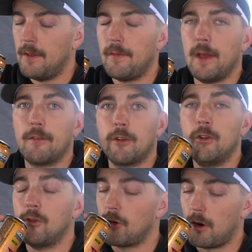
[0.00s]
the
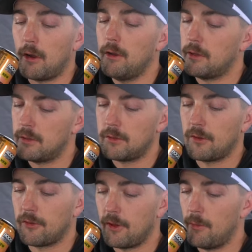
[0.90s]
afternoons are hard
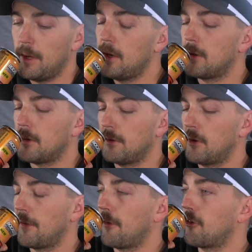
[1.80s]
to stay awake and
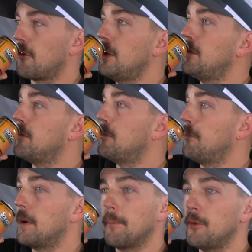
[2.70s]
look at the screen,
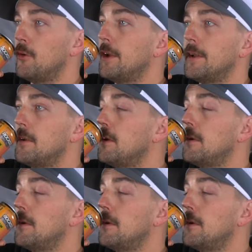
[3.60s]
but I'm doing it.